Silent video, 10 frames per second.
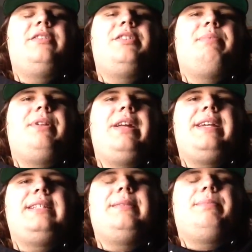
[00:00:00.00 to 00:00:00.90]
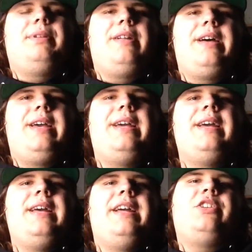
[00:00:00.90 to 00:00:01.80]
just playing to play
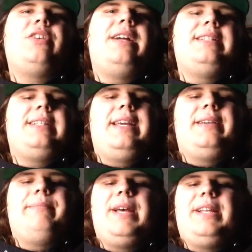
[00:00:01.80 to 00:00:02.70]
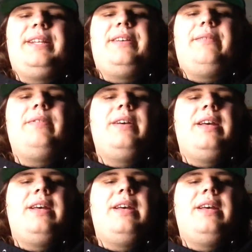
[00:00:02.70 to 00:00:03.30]
and trying to stay competitive.